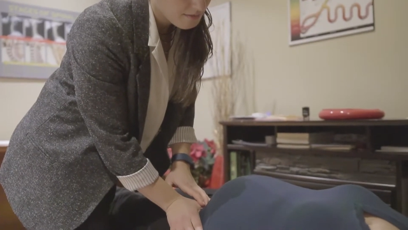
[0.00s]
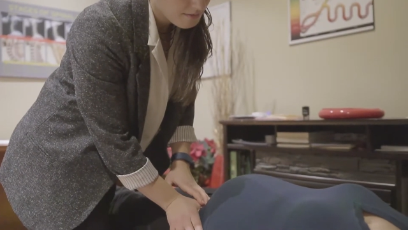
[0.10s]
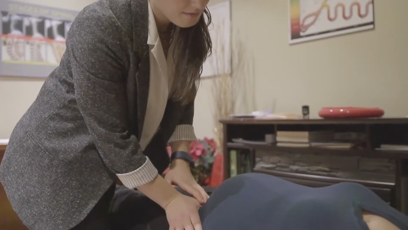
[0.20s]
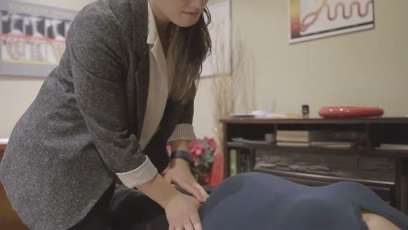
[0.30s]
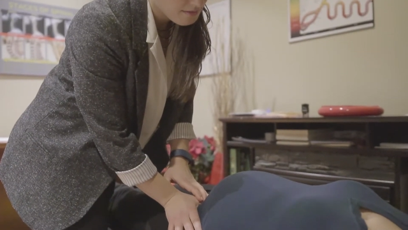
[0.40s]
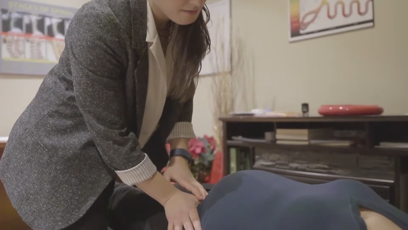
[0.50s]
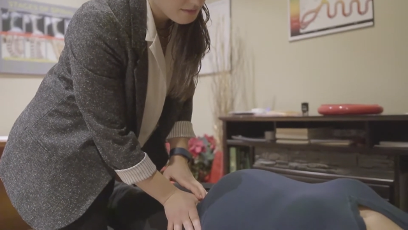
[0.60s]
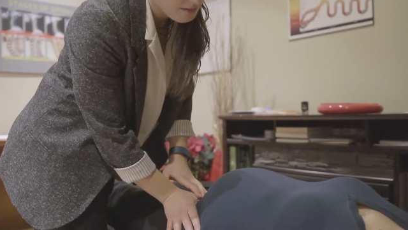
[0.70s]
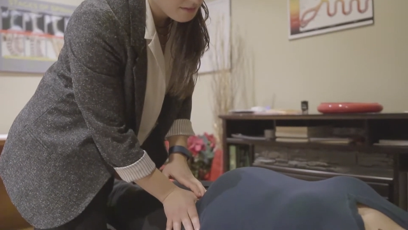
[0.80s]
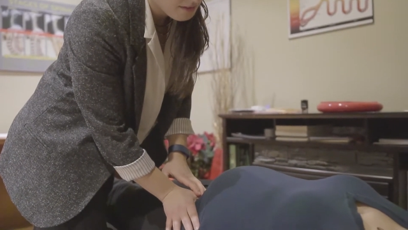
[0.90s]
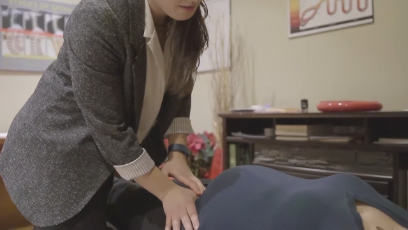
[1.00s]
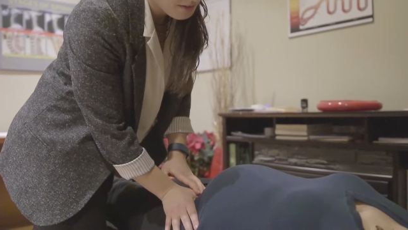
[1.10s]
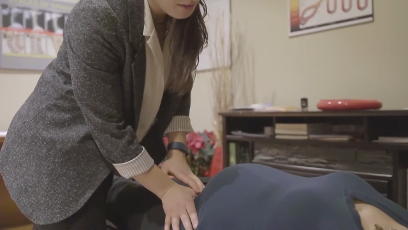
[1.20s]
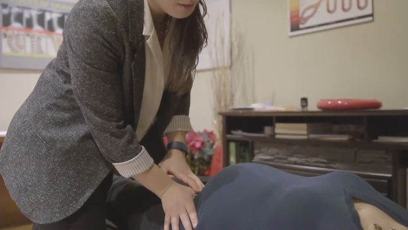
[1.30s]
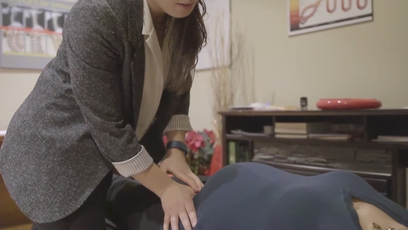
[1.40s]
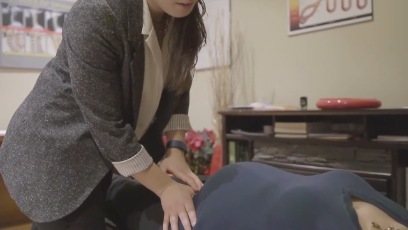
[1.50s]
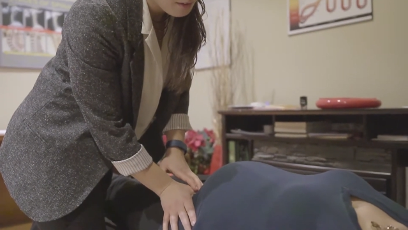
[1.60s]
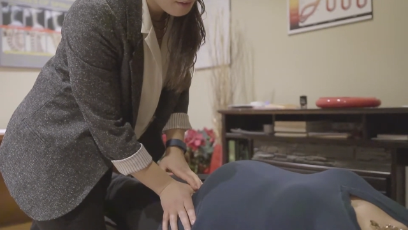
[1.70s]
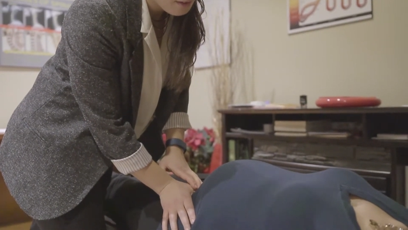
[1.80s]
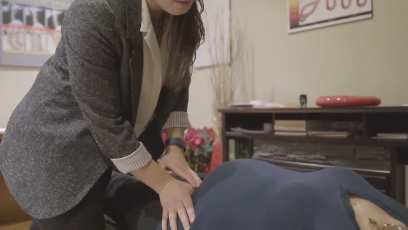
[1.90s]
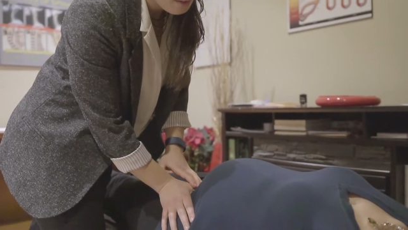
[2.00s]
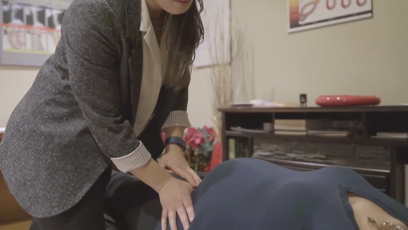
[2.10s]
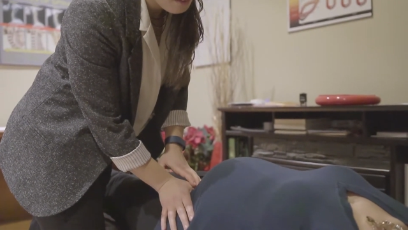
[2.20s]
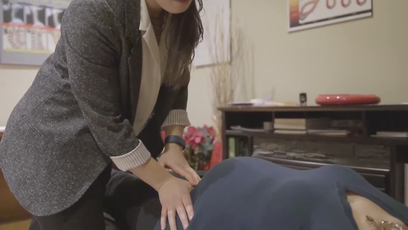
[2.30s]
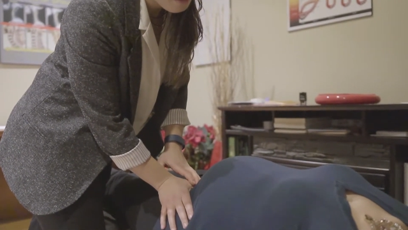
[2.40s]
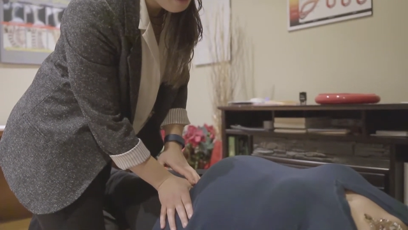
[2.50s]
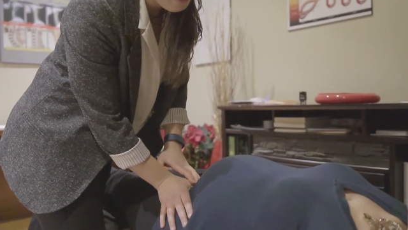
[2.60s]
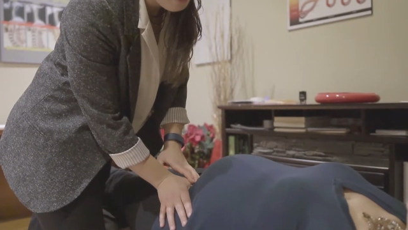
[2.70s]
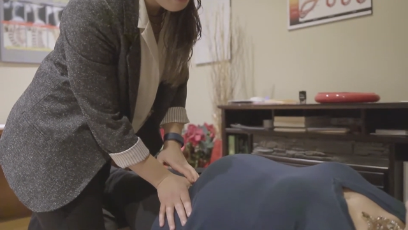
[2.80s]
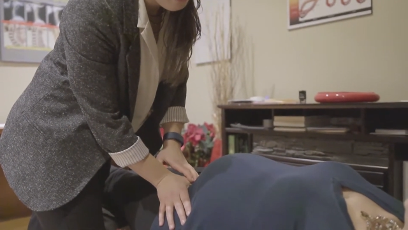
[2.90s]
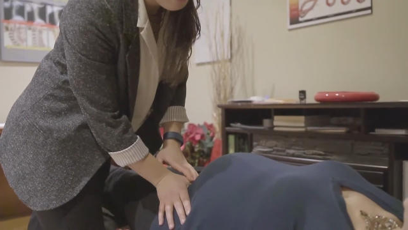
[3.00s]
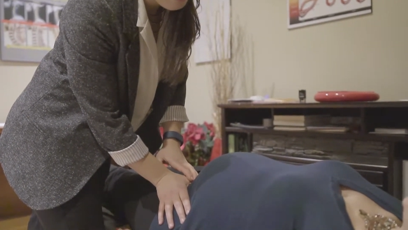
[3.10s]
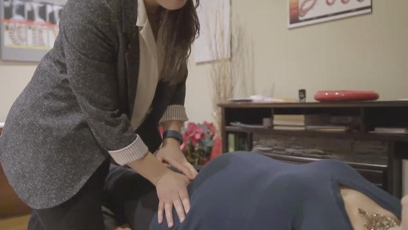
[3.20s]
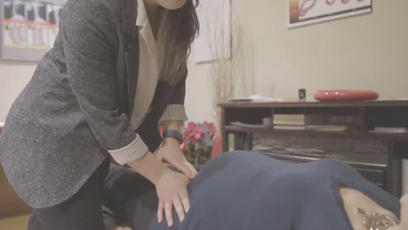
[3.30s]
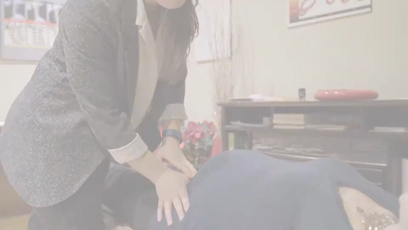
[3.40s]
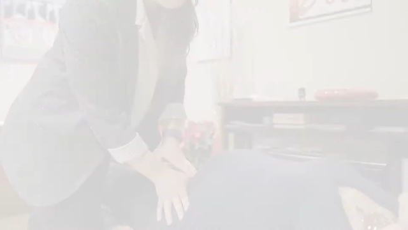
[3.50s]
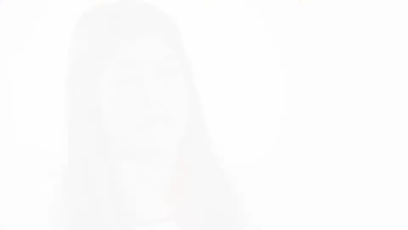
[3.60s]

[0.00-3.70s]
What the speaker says: (no speaker visible)